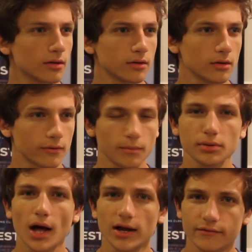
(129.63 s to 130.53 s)
you know, the
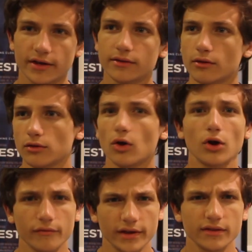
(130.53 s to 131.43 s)
plot of it, the
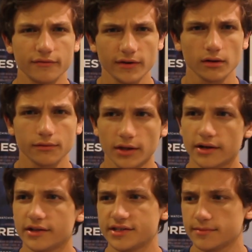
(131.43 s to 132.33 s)
look of it, the feel that
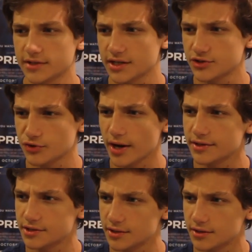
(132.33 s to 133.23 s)
it seems like it's
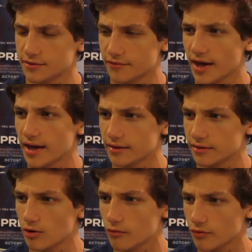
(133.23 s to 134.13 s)
trying to convey,
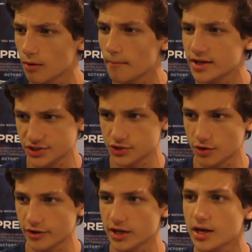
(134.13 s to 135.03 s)
and the overall message
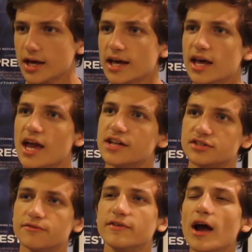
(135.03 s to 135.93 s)
of it, it's
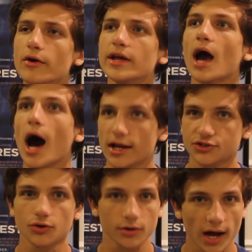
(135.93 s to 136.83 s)
a very
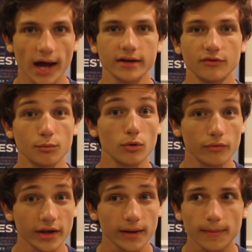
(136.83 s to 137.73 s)
Oscar kind of
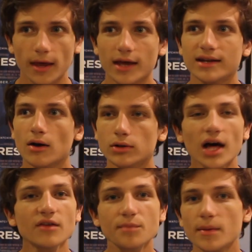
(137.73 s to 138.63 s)
movie. Now, a
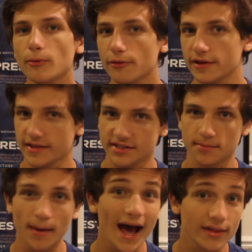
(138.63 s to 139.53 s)
lot of people think that's
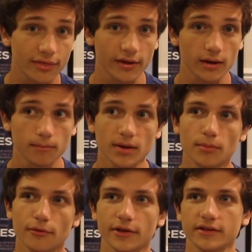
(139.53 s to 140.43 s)
a bad thing.
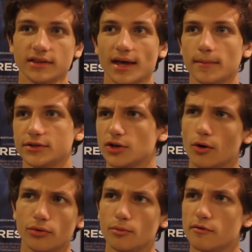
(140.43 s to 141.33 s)
People think that that means,
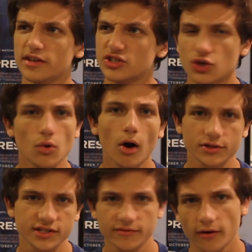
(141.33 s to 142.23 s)
oh, the movie's too
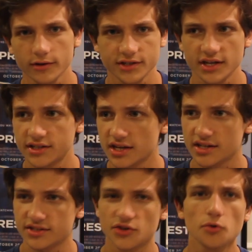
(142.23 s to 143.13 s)
artsy-fartsy,
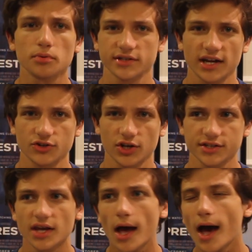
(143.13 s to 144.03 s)
it's too
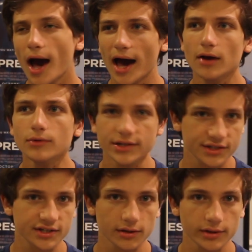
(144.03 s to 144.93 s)
pretentious. I don't
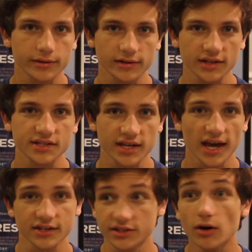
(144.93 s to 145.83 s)
necessarily think that's the
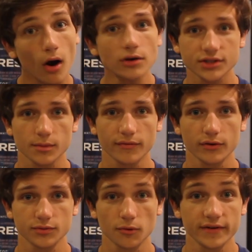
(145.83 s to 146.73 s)
case. There are some of
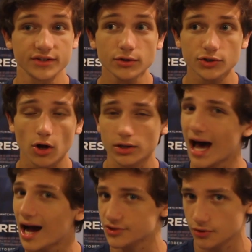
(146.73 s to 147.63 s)
those movies. Those are called
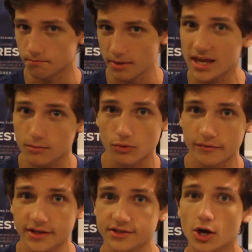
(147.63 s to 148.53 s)
Oscar bait
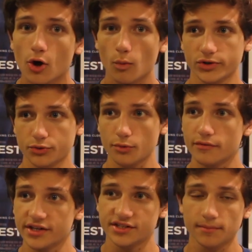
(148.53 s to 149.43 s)
movies, which are
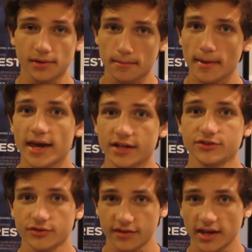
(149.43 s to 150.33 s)
movies simply made
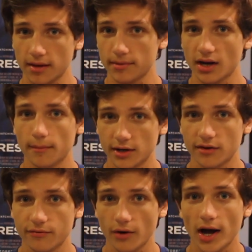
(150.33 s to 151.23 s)
so that they can be
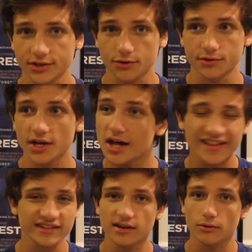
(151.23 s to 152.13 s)
nominated for Oscars.
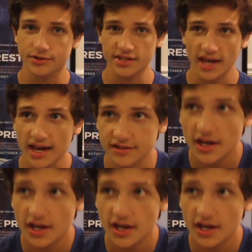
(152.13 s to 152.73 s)
That's not always the case.